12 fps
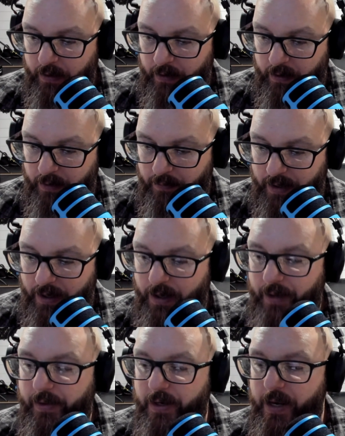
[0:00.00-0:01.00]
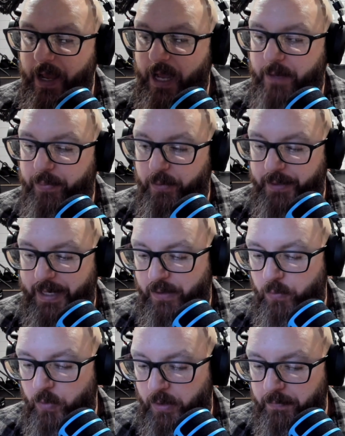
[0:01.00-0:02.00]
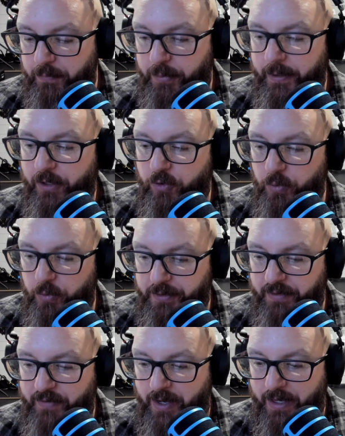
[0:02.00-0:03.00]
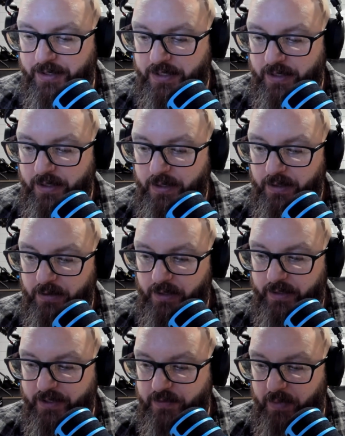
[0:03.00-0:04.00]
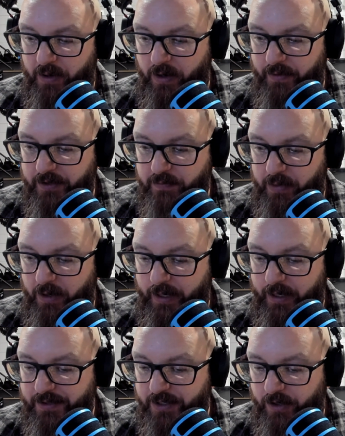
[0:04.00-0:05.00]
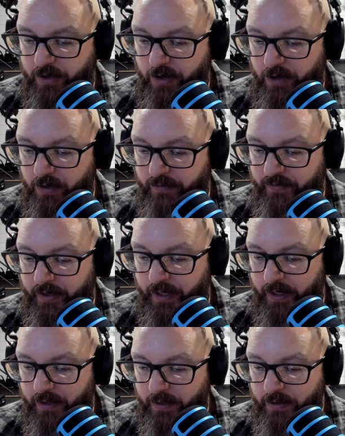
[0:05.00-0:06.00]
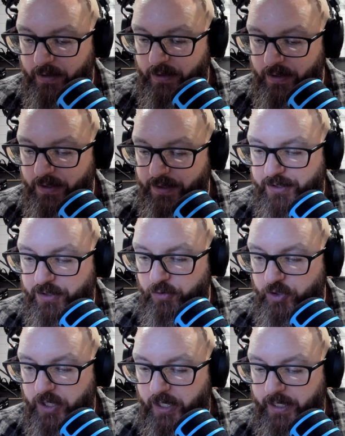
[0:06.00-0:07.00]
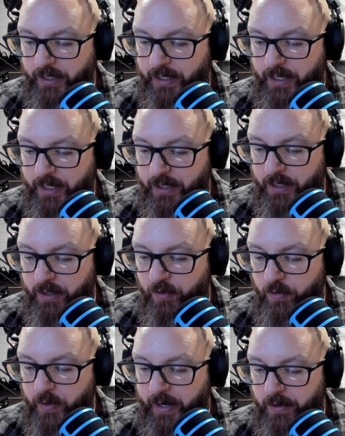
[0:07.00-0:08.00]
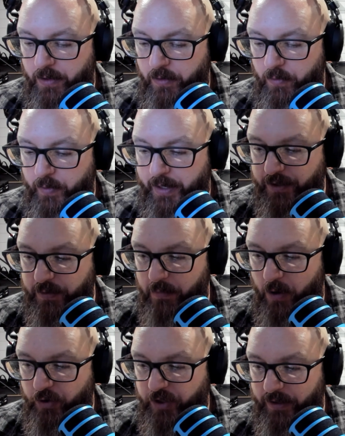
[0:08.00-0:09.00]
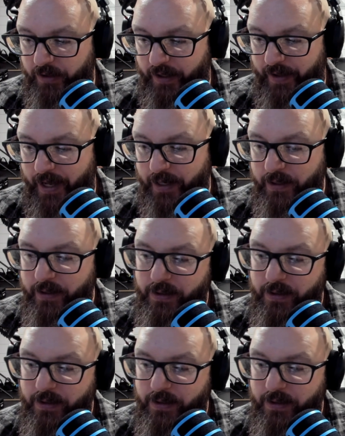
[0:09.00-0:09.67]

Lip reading: Behind the neck pull down. Well, pretty cool device. Look at this bar. This bar has a curve in it, so she can get a greater range of motion. Look at that.